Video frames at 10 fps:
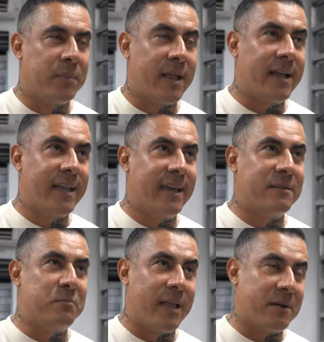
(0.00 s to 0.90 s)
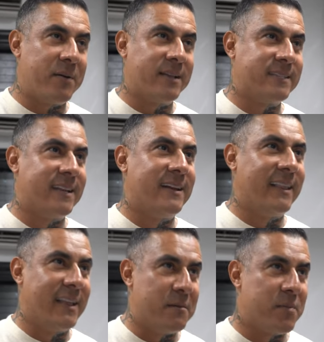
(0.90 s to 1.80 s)
blackhead, black
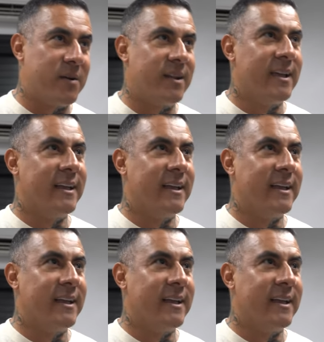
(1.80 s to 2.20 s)
pastel, leopard,